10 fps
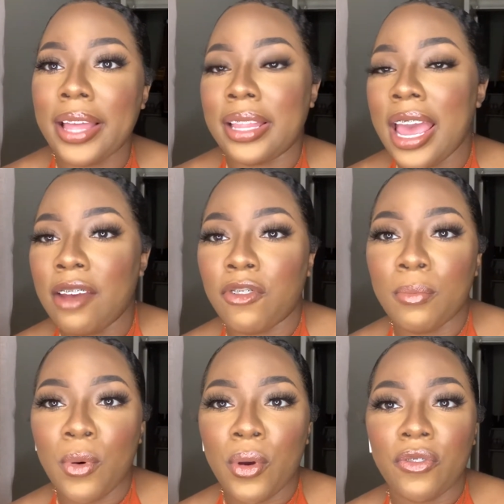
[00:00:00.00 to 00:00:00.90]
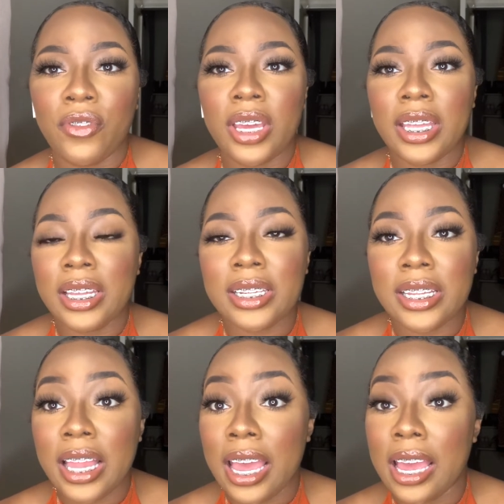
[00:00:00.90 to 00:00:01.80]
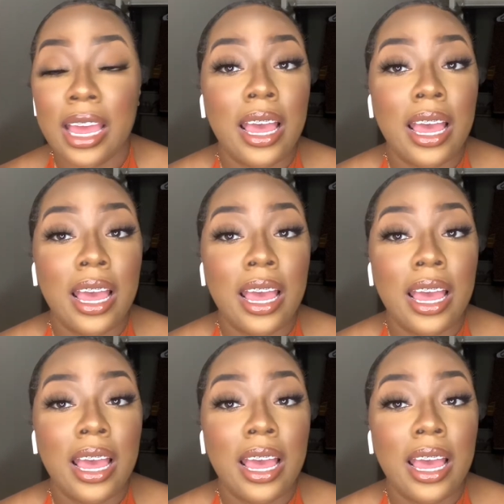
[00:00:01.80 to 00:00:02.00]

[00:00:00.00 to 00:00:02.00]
that from Morphe, this and that.